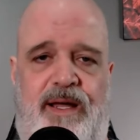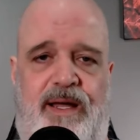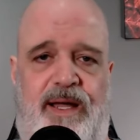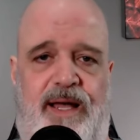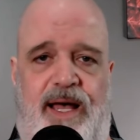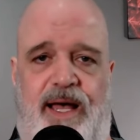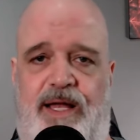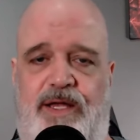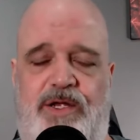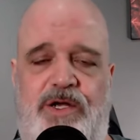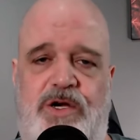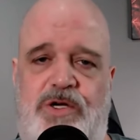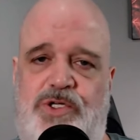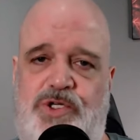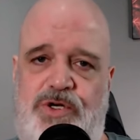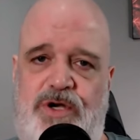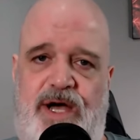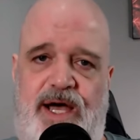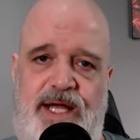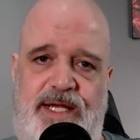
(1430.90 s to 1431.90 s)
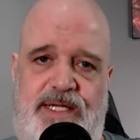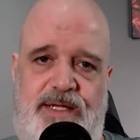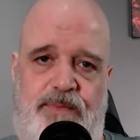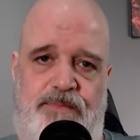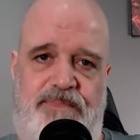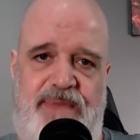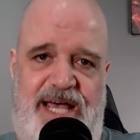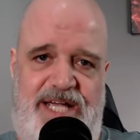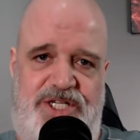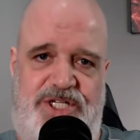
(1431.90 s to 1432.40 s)
And you're trying to
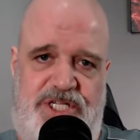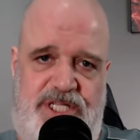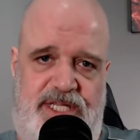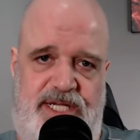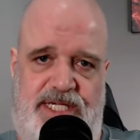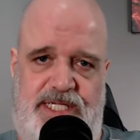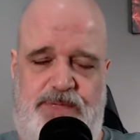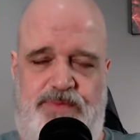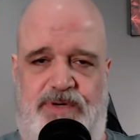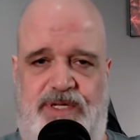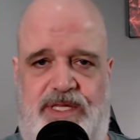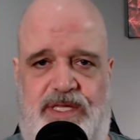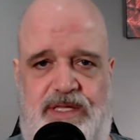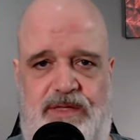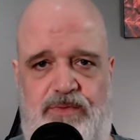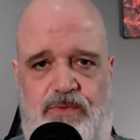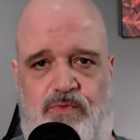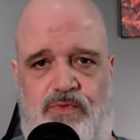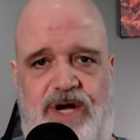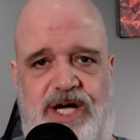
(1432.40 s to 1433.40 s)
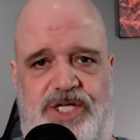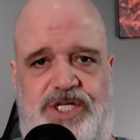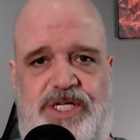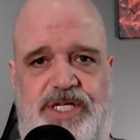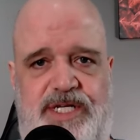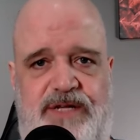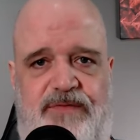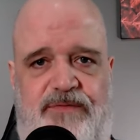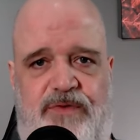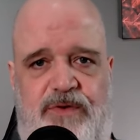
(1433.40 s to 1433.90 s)
mesh this with Russian
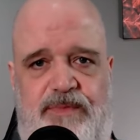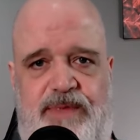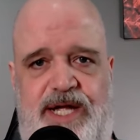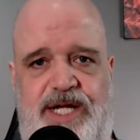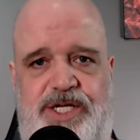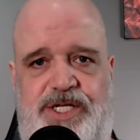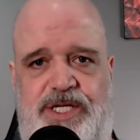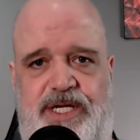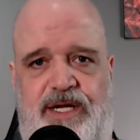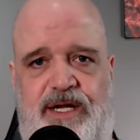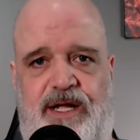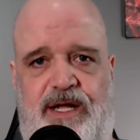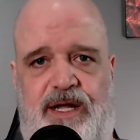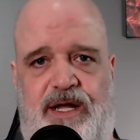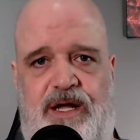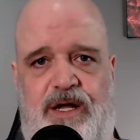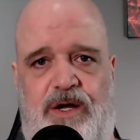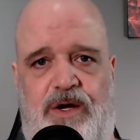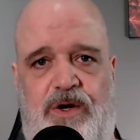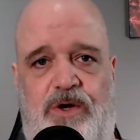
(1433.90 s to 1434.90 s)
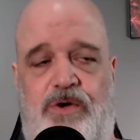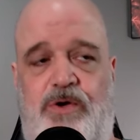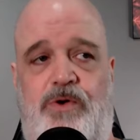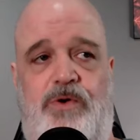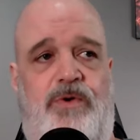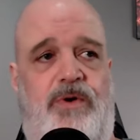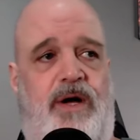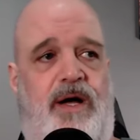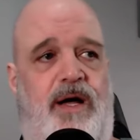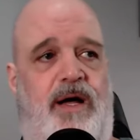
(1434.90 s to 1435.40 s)
information,
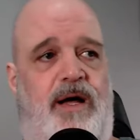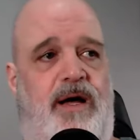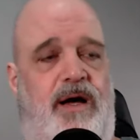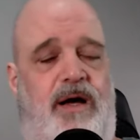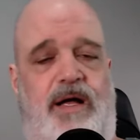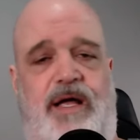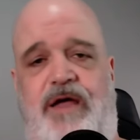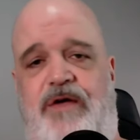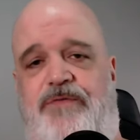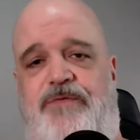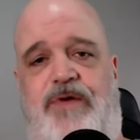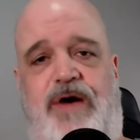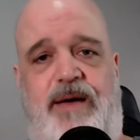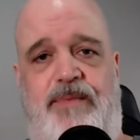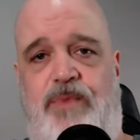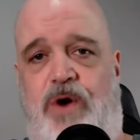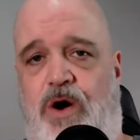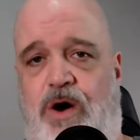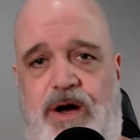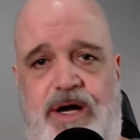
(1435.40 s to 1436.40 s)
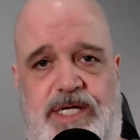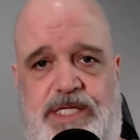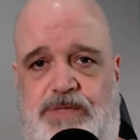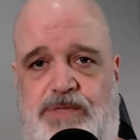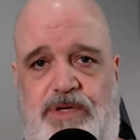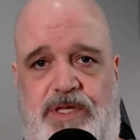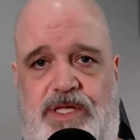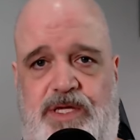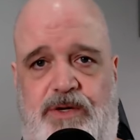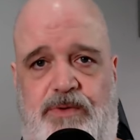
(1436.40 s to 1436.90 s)
who if I'm honest
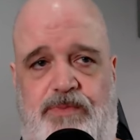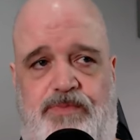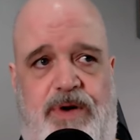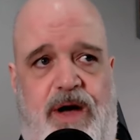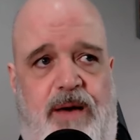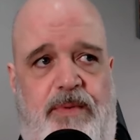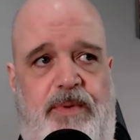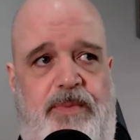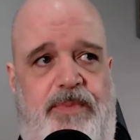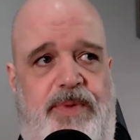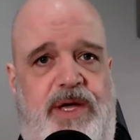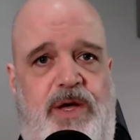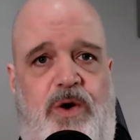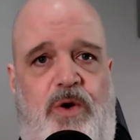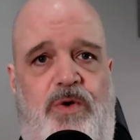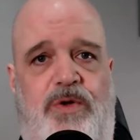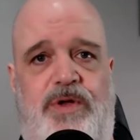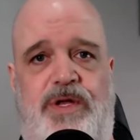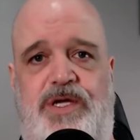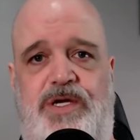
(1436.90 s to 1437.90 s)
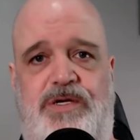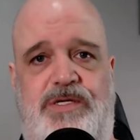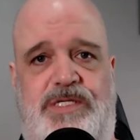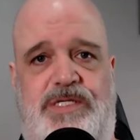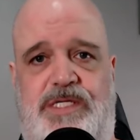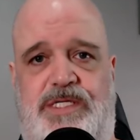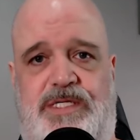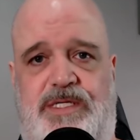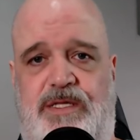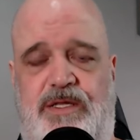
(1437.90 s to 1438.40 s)
with you, probably only
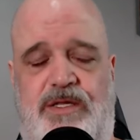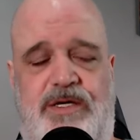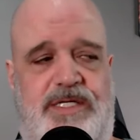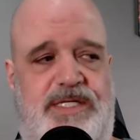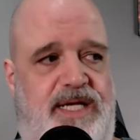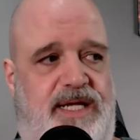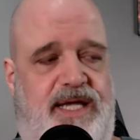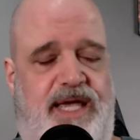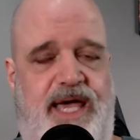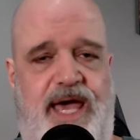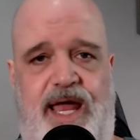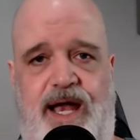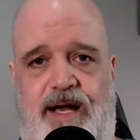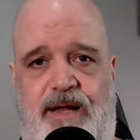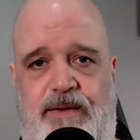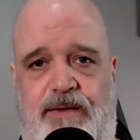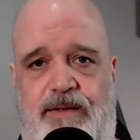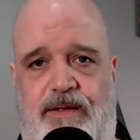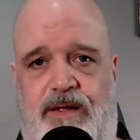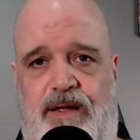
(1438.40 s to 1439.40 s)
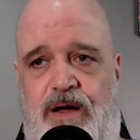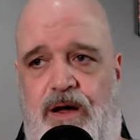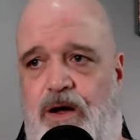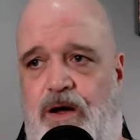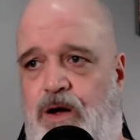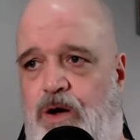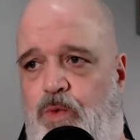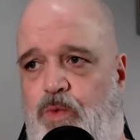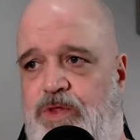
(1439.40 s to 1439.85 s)
uses, looks at Canada when